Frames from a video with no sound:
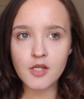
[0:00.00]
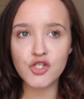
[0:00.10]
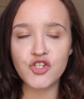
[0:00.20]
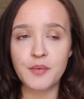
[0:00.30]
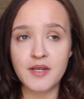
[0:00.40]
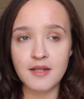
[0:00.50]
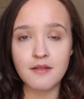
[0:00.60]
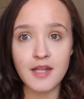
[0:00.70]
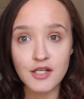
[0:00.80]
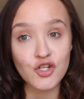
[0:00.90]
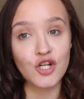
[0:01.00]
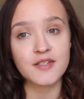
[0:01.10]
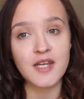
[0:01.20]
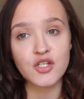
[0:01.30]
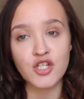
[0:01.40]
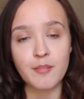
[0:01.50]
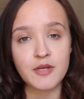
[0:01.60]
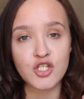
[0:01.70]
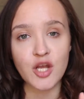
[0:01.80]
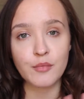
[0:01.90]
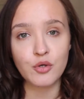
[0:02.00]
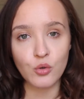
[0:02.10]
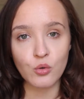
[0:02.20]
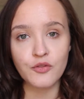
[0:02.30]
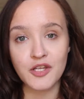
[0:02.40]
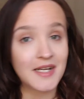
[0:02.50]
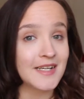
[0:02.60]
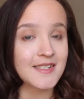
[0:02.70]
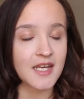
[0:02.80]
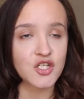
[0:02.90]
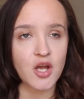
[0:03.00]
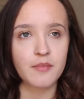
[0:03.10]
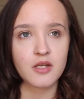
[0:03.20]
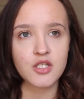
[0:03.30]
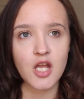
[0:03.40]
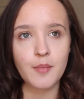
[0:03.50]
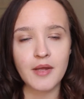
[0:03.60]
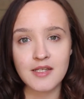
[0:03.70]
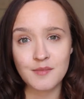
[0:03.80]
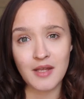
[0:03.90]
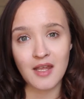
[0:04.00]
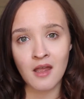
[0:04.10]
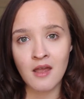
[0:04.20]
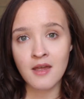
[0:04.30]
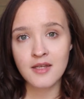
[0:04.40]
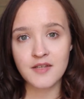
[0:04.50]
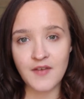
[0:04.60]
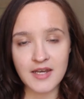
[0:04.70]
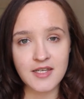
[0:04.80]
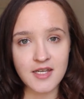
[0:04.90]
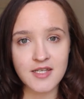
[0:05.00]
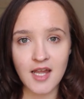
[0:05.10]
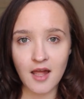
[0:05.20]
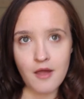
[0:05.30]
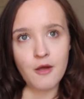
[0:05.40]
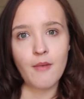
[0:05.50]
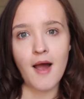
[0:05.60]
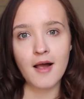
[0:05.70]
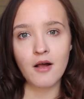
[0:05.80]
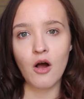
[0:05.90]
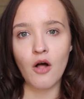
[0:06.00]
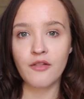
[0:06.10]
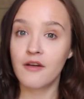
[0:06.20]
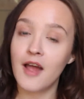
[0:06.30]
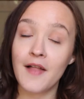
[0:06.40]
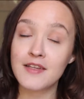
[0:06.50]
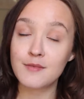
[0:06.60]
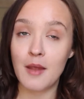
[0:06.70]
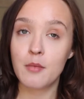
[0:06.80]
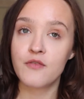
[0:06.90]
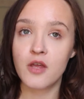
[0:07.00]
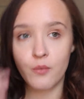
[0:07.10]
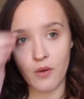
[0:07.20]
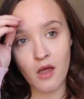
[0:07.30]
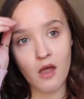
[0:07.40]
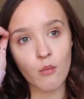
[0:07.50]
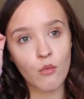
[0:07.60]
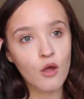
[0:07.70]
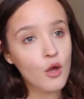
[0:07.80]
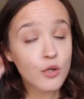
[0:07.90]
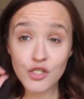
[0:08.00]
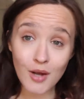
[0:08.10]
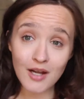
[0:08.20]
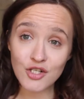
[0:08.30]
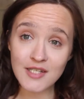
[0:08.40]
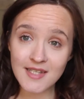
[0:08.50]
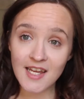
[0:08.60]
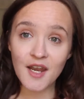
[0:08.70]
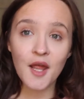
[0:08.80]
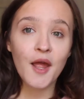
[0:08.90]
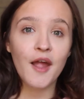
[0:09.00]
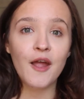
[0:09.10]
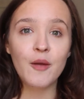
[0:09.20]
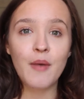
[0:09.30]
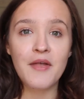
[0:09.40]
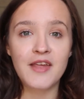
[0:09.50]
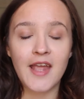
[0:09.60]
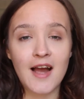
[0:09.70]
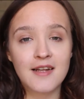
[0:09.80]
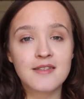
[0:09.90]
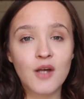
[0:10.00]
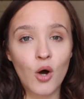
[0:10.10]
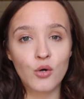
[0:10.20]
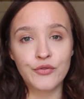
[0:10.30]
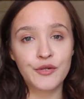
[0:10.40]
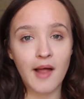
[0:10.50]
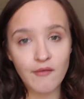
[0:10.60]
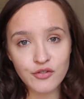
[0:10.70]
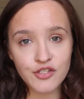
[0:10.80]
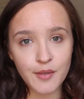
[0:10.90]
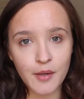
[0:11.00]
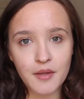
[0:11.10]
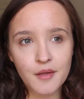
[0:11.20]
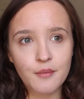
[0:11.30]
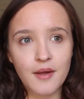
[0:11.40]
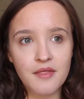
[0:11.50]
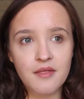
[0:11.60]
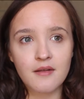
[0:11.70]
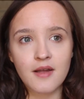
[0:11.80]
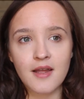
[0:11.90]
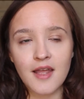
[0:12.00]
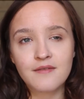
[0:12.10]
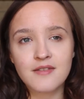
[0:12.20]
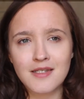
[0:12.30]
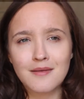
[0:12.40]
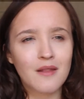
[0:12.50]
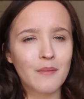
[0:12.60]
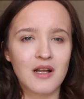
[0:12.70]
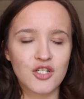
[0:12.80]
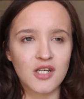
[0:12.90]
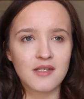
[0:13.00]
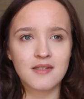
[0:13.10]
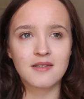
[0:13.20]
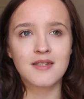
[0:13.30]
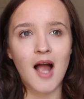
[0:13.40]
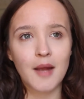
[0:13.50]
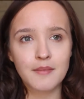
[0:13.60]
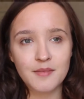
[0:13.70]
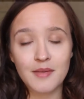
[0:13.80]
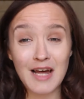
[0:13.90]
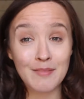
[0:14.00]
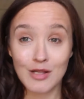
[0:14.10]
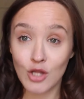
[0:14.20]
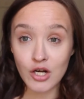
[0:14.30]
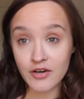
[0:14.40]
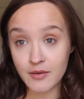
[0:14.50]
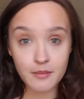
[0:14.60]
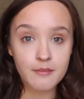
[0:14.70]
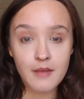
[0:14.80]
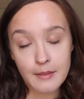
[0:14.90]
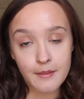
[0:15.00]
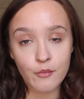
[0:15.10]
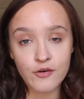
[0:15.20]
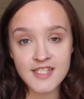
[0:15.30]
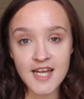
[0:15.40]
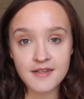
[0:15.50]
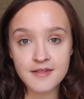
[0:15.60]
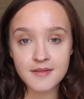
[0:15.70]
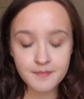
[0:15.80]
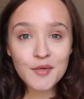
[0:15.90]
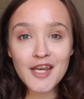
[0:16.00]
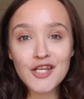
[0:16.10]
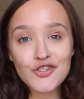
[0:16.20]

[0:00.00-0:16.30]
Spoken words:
So neither the Intercontinental Championship nor the United States Championship is being defended at this pay-per-view, which is quite interesting, but I think it adds a whole new level to it with gives the matches time to be that bit longer and maybe a bit more intense. I'm going to get